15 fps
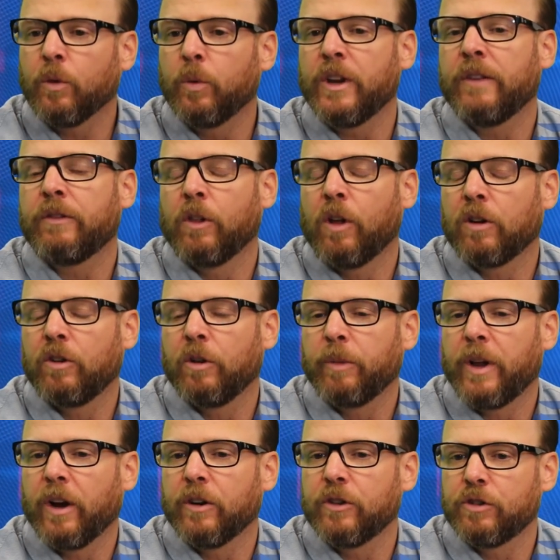So when you have the
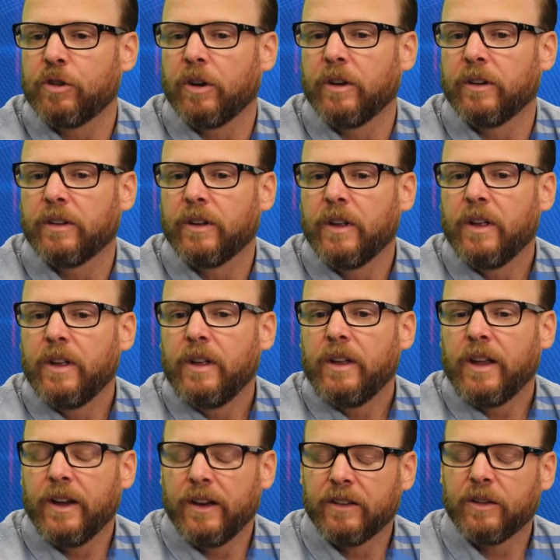long-term care insurance,
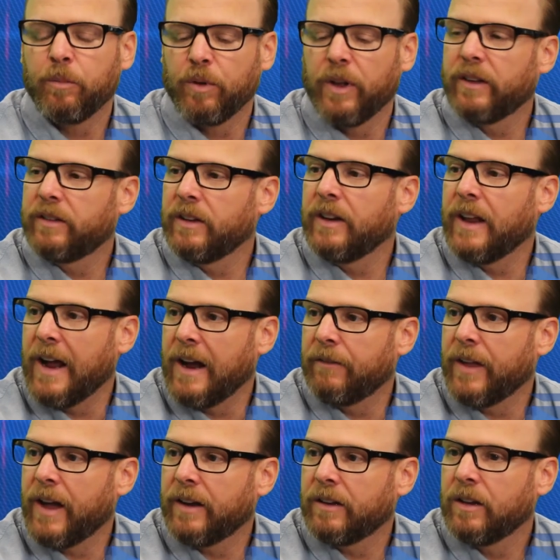it is a blessing to
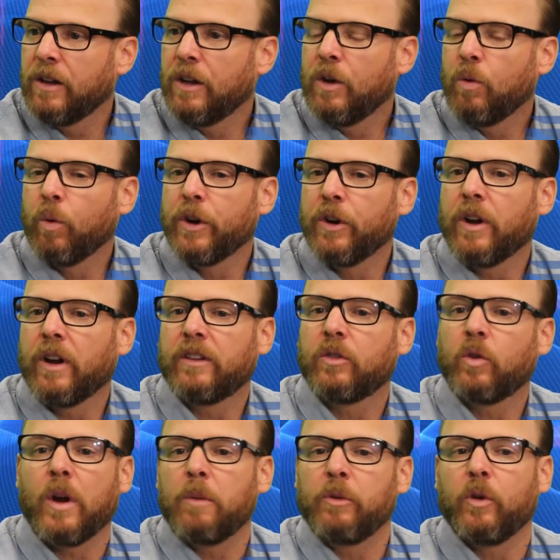have that where you're
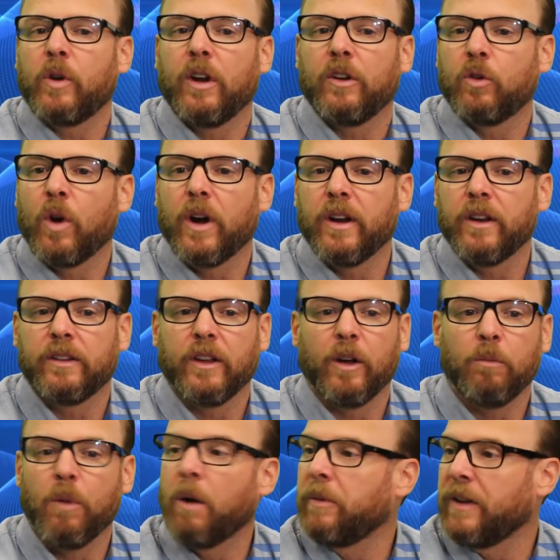not scrambling around trying to
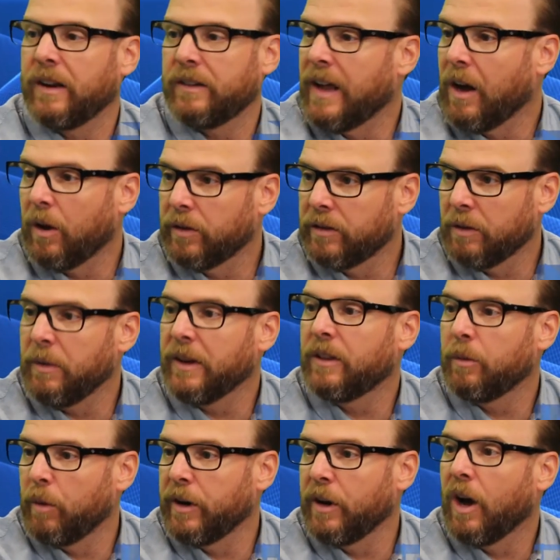sell mom and dad's house to
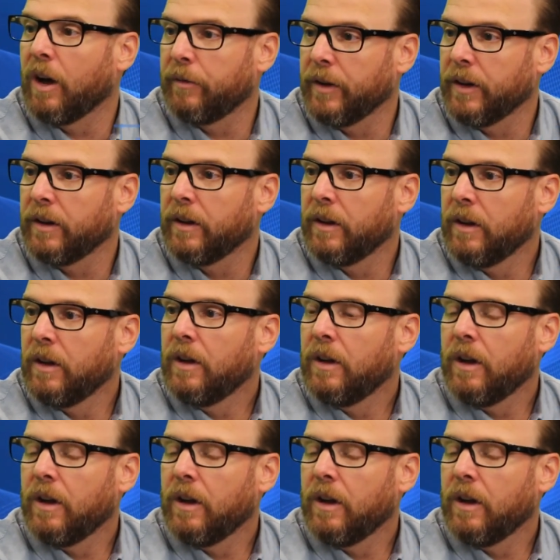make the money off it.